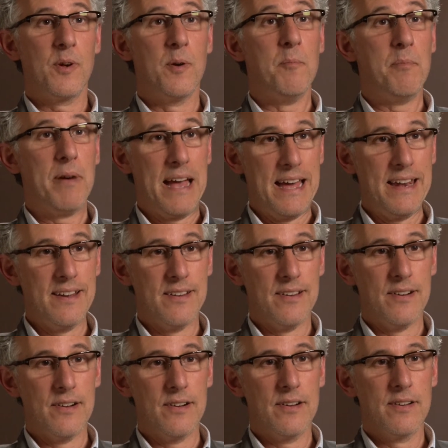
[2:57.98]

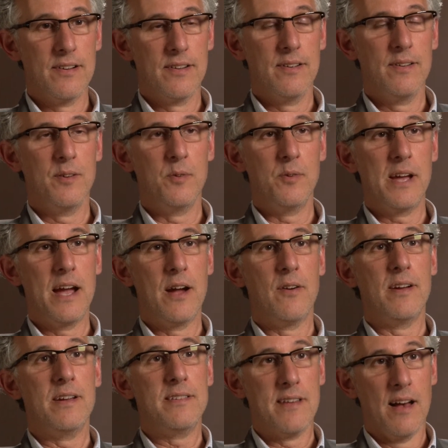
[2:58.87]
competitor who
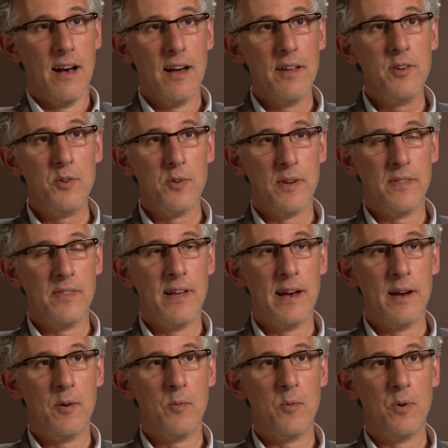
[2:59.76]
carries on doing
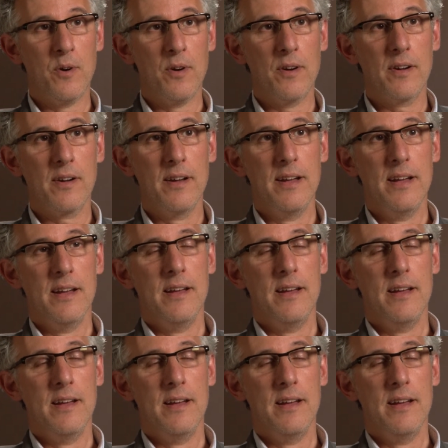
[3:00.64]
that work,